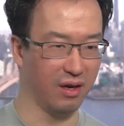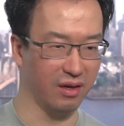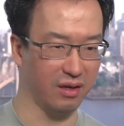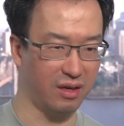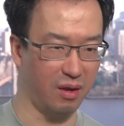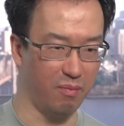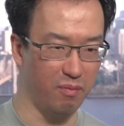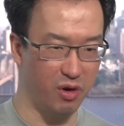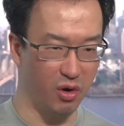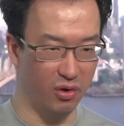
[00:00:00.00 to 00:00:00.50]

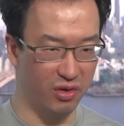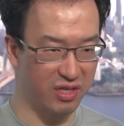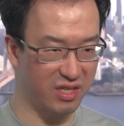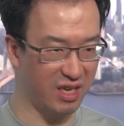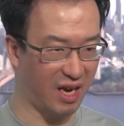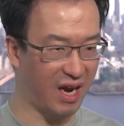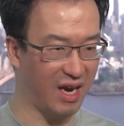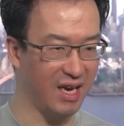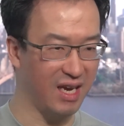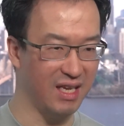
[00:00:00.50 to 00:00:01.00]
computer
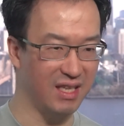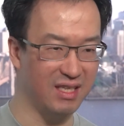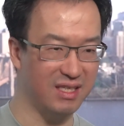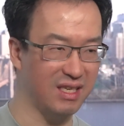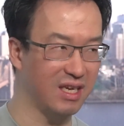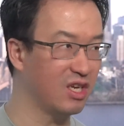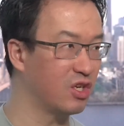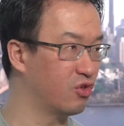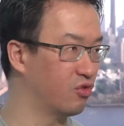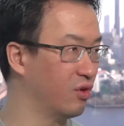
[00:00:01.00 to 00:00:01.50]

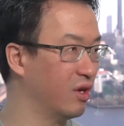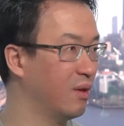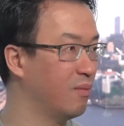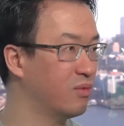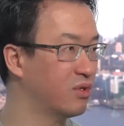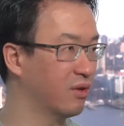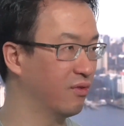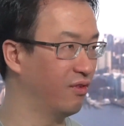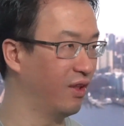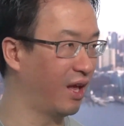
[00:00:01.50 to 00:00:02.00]
science-y
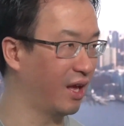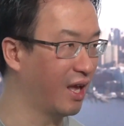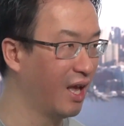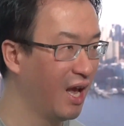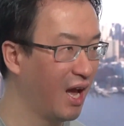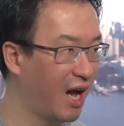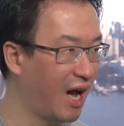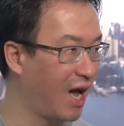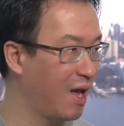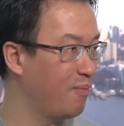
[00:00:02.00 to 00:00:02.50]
dreams of like
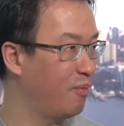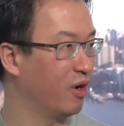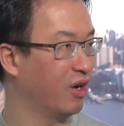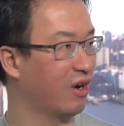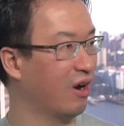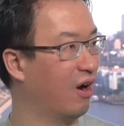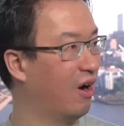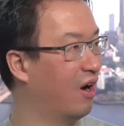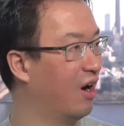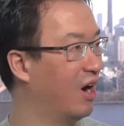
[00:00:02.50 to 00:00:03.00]

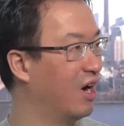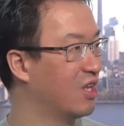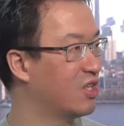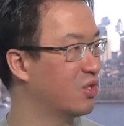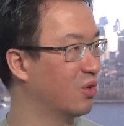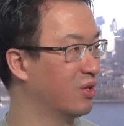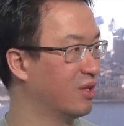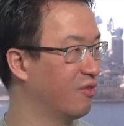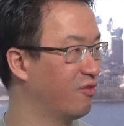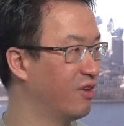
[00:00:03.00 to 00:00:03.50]
hypercards
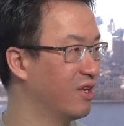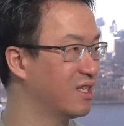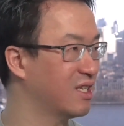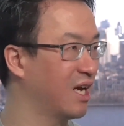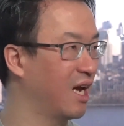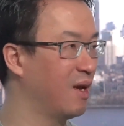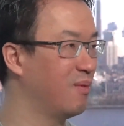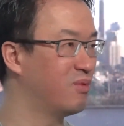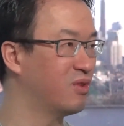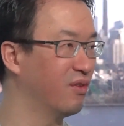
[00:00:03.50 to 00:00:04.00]
or different
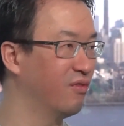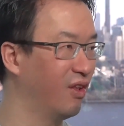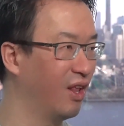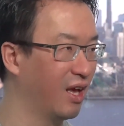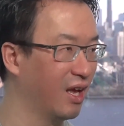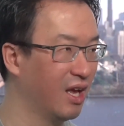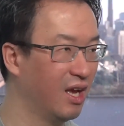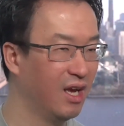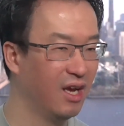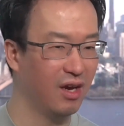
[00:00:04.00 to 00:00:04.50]
types of
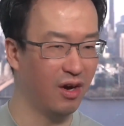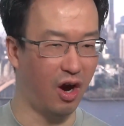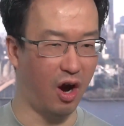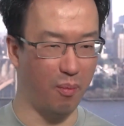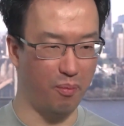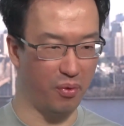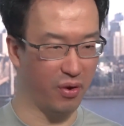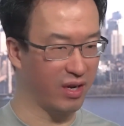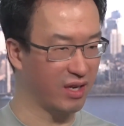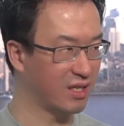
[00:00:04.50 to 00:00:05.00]
like
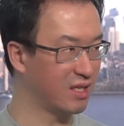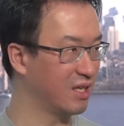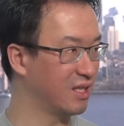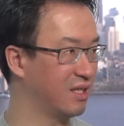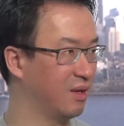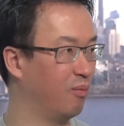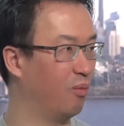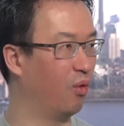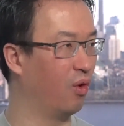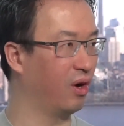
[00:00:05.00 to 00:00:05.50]
operating
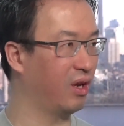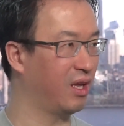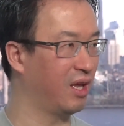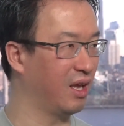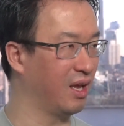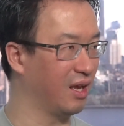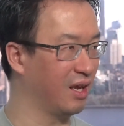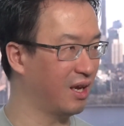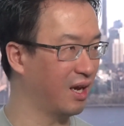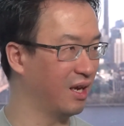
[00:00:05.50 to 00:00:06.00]
system
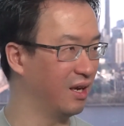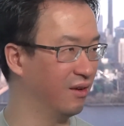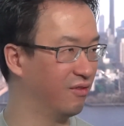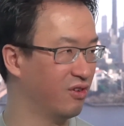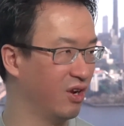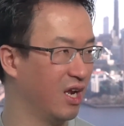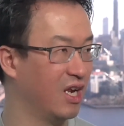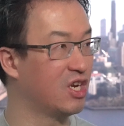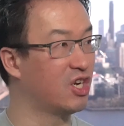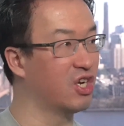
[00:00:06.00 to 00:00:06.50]
working kind of
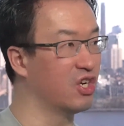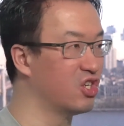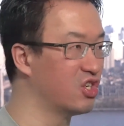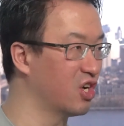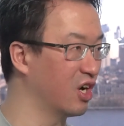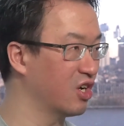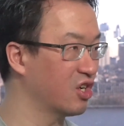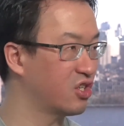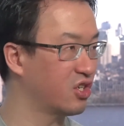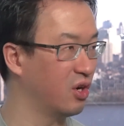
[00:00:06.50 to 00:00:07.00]
in
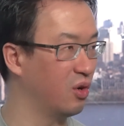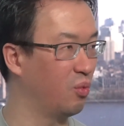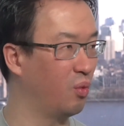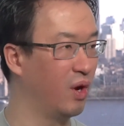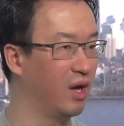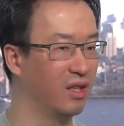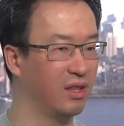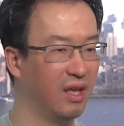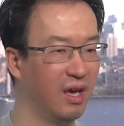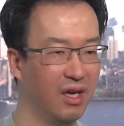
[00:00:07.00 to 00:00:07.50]
conjunction
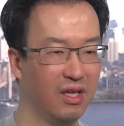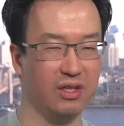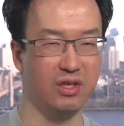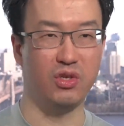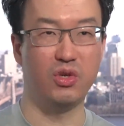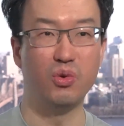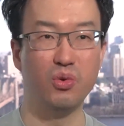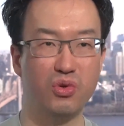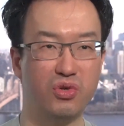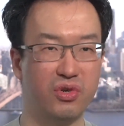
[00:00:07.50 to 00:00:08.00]
with the
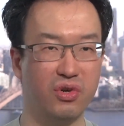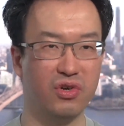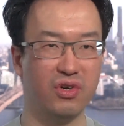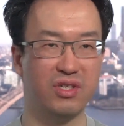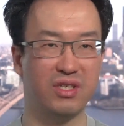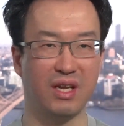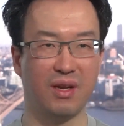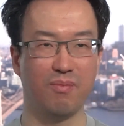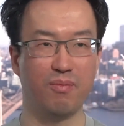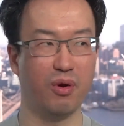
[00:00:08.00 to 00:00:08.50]

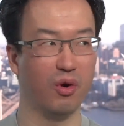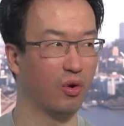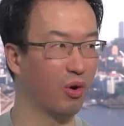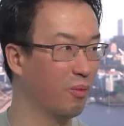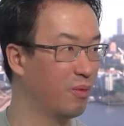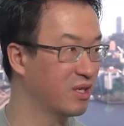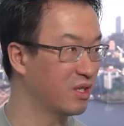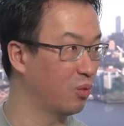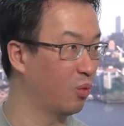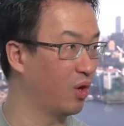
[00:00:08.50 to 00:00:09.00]
users and
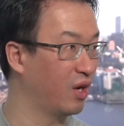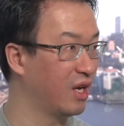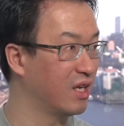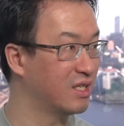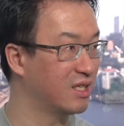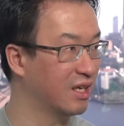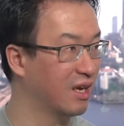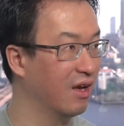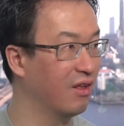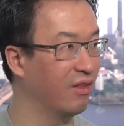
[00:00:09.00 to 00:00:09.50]
programmers are working
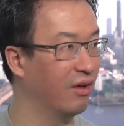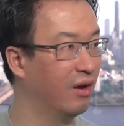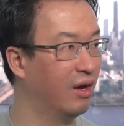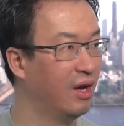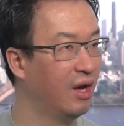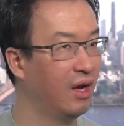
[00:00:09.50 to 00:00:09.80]
together.